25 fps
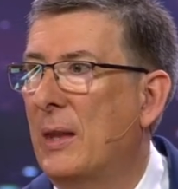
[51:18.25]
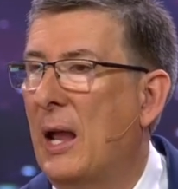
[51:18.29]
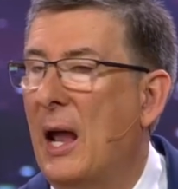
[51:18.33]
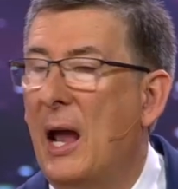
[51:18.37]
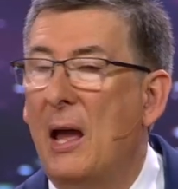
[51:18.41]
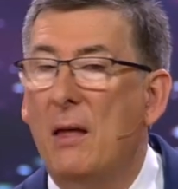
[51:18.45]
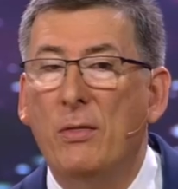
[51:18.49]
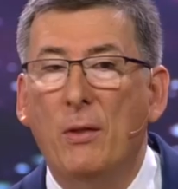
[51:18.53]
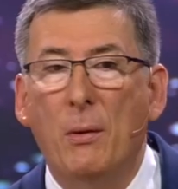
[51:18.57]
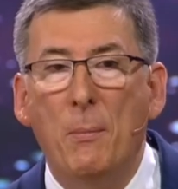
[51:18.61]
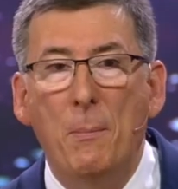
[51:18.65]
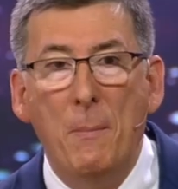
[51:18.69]

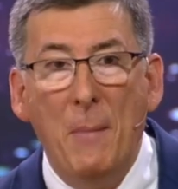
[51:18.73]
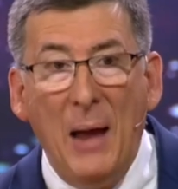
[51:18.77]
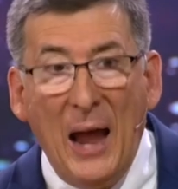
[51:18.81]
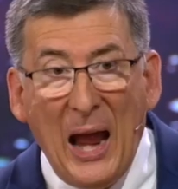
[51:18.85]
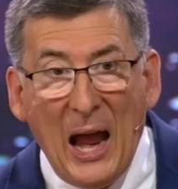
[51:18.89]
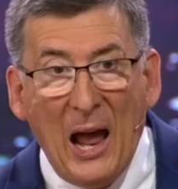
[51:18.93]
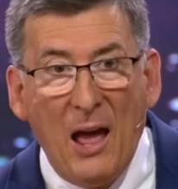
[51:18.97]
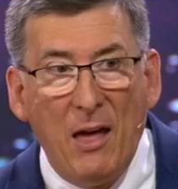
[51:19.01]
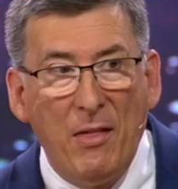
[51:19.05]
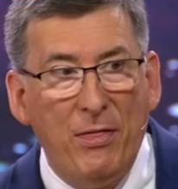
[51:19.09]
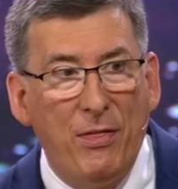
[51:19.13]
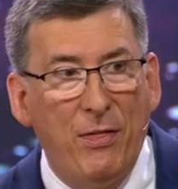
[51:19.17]
And the
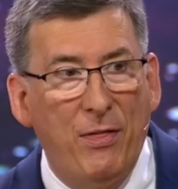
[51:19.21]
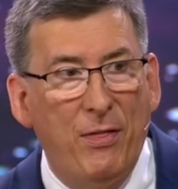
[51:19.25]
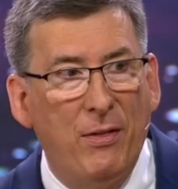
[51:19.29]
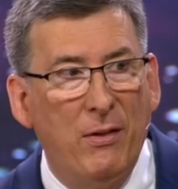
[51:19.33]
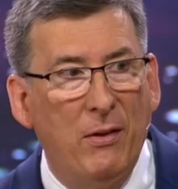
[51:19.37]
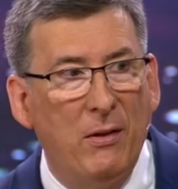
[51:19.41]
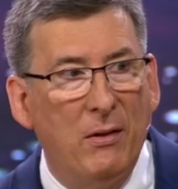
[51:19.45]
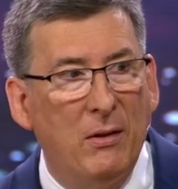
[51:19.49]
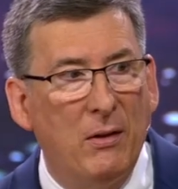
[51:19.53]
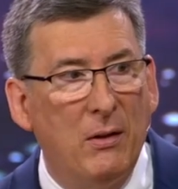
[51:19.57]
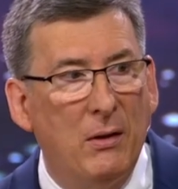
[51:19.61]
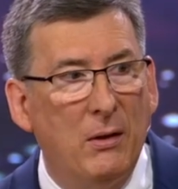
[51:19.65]

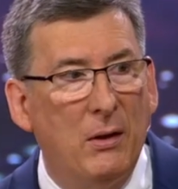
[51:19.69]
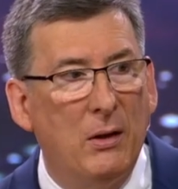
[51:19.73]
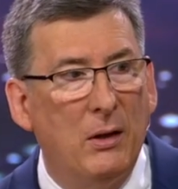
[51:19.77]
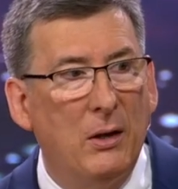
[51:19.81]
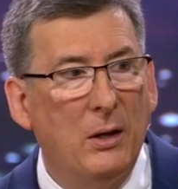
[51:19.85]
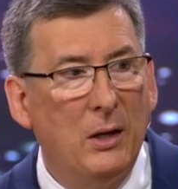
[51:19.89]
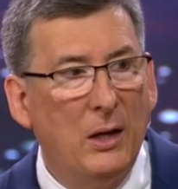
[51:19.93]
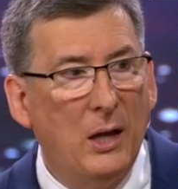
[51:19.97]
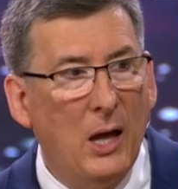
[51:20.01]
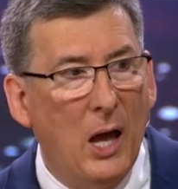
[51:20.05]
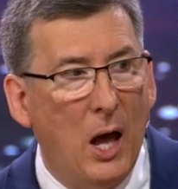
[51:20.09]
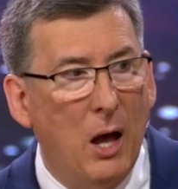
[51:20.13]
math
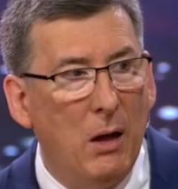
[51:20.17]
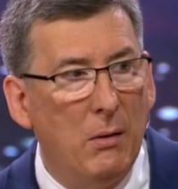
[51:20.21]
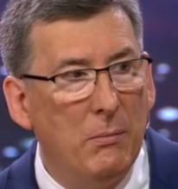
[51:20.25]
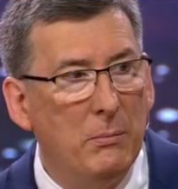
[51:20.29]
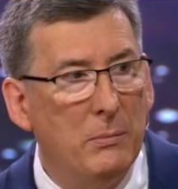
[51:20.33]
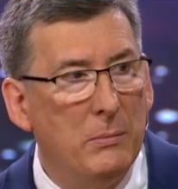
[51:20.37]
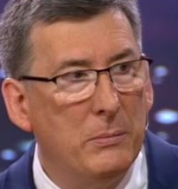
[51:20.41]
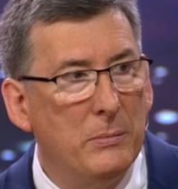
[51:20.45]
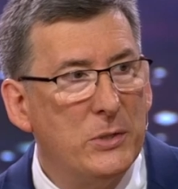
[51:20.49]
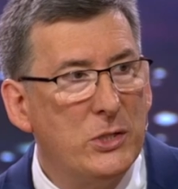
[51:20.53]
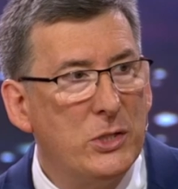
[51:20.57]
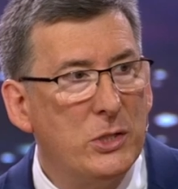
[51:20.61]

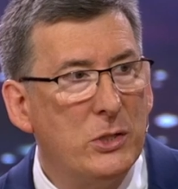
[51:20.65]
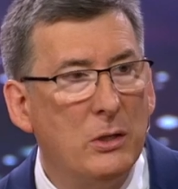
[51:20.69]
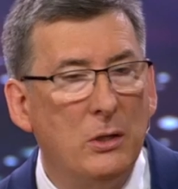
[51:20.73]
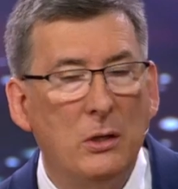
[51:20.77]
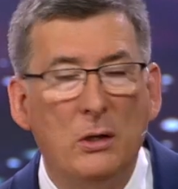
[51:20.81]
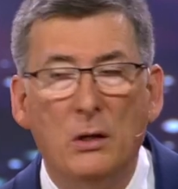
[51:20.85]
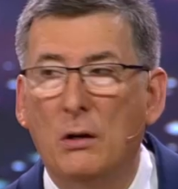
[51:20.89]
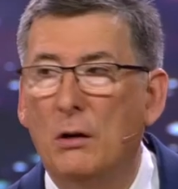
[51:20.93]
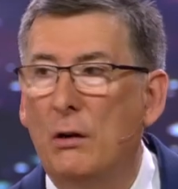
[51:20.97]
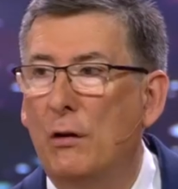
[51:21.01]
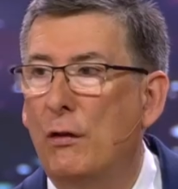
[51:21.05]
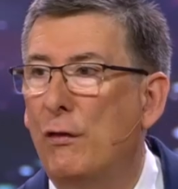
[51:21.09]
comes
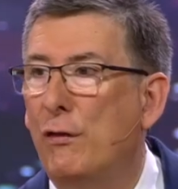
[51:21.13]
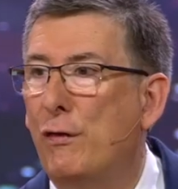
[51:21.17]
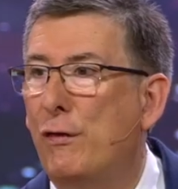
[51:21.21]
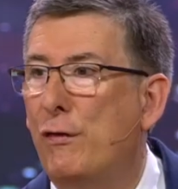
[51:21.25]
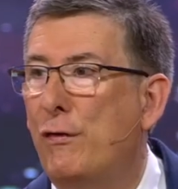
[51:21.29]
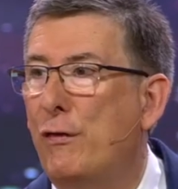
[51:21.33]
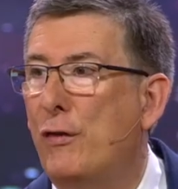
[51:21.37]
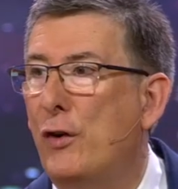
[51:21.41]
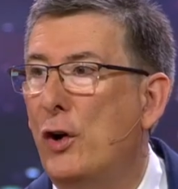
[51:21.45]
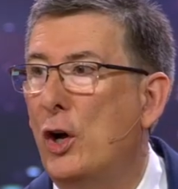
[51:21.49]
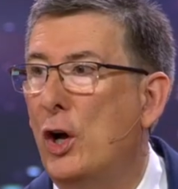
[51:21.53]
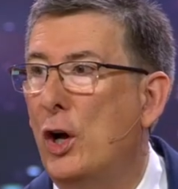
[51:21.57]

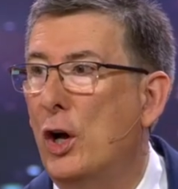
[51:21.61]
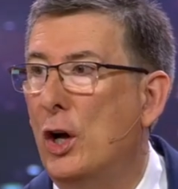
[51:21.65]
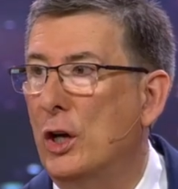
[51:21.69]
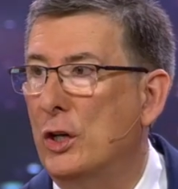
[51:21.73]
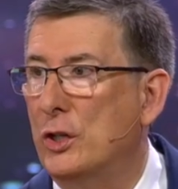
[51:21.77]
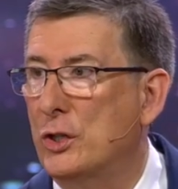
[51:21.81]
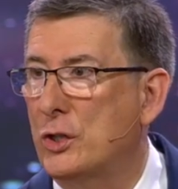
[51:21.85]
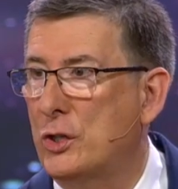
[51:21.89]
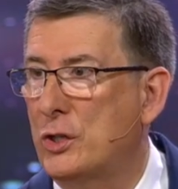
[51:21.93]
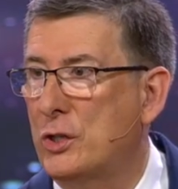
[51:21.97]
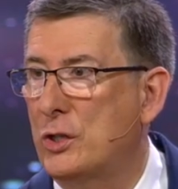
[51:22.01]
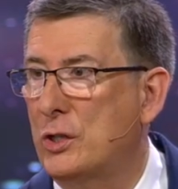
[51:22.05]

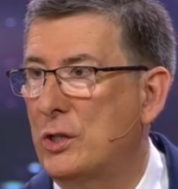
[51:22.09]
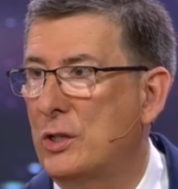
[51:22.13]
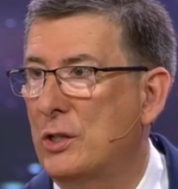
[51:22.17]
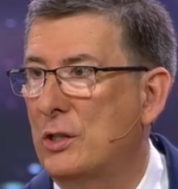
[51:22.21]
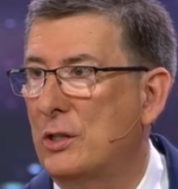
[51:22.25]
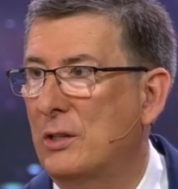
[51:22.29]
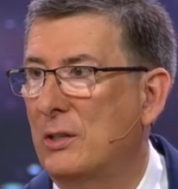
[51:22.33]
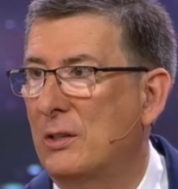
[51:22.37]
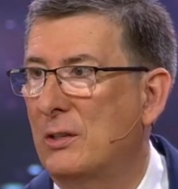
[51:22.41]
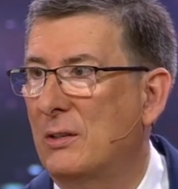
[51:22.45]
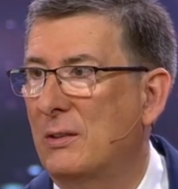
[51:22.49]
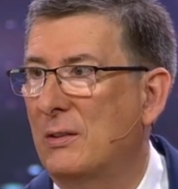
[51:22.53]

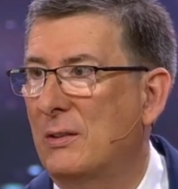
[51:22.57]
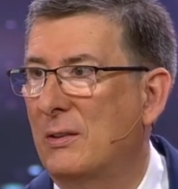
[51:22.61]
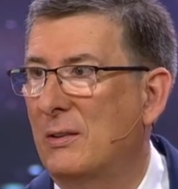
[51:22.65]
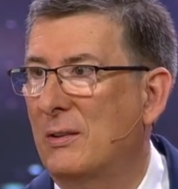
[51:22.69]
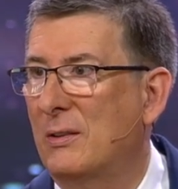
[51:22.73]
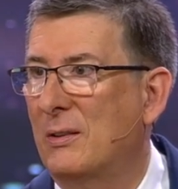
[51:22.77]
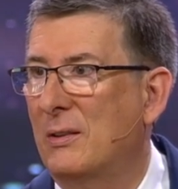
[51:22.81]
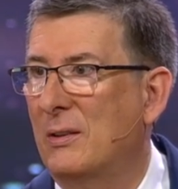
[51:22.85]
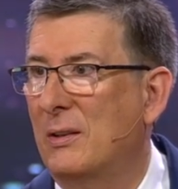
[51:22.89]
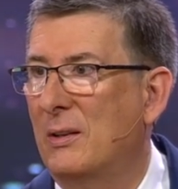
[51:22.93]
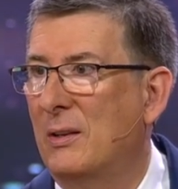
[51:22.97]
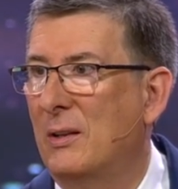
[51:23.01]
first,
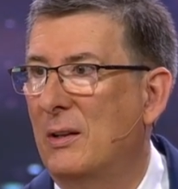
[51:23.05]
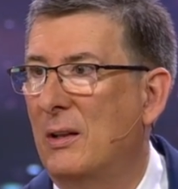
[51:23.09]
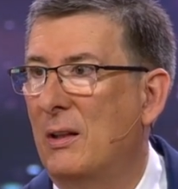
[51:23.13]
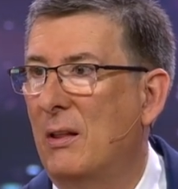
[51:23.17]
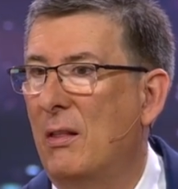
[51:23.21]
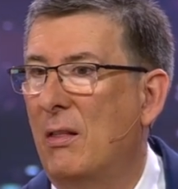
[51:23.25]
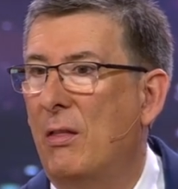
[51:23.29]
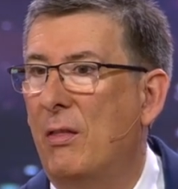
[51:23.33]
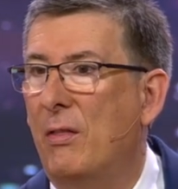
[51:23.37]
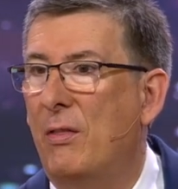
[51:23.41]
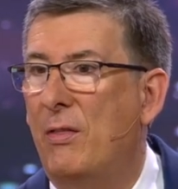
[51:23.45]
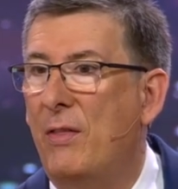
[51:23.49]

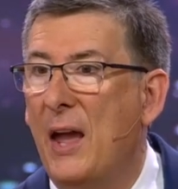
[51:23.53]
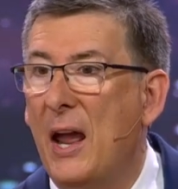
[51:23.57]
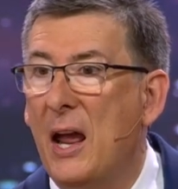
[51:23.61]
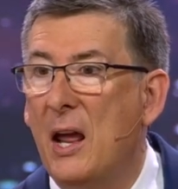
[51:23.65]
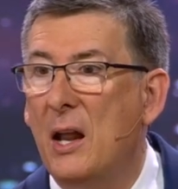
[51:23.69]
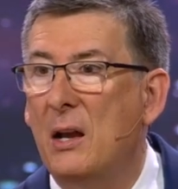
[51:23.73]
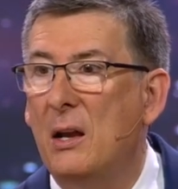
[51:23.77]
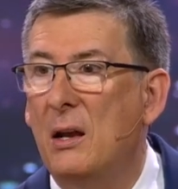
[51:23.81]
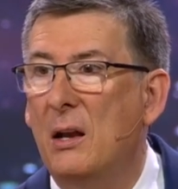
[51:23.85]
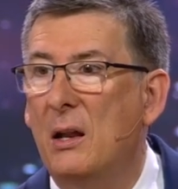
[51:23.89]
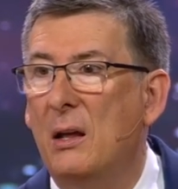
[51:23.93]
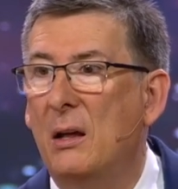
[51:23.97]

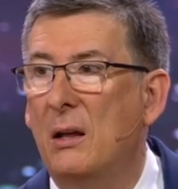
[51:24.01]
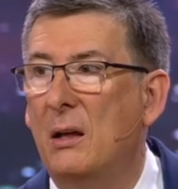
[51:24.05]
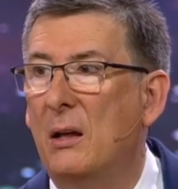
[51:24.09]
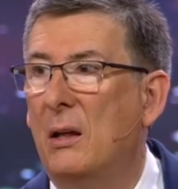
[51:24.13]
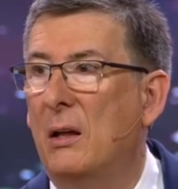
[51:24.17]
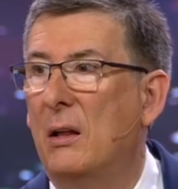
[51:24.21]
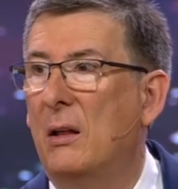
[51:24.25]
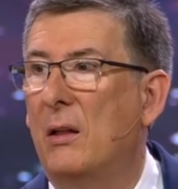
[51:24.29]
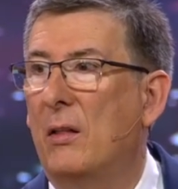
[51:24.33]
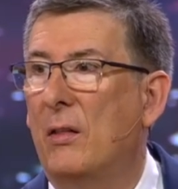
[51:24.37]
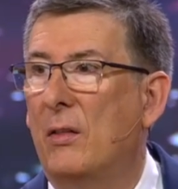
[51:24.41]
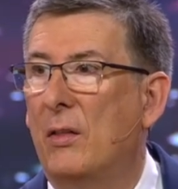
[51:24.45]
then
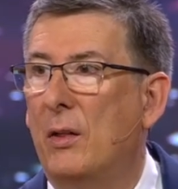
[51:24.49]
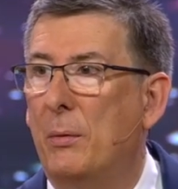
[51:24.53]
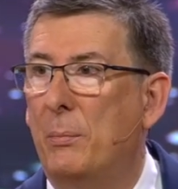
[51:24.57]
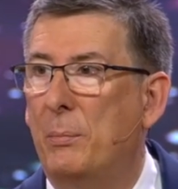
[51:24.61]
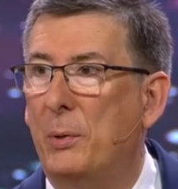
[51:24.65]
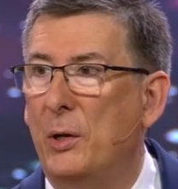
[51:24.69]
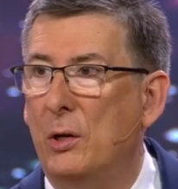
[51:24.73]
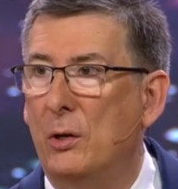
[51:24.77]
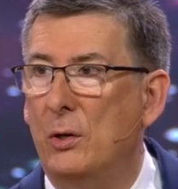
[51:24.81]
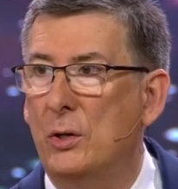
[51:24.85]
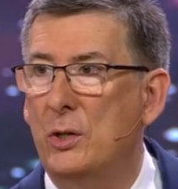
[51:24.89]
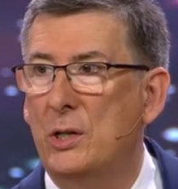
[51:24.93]
the
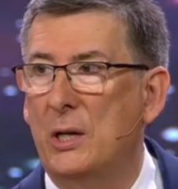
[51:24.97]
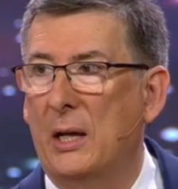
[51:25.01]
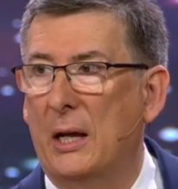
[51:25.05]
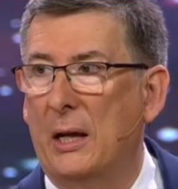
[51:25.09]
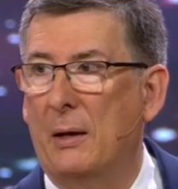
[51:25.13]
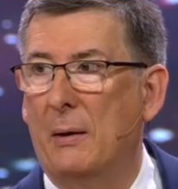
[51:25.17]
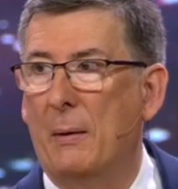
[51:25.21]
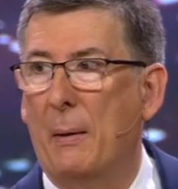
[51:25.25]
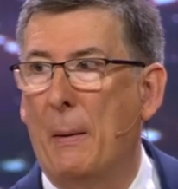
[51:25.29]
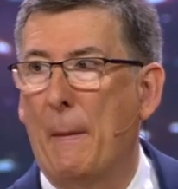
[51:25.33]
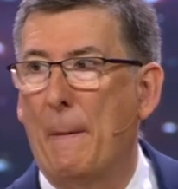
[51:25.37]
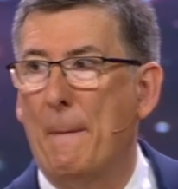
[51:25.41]

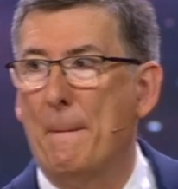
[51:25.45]
beauty.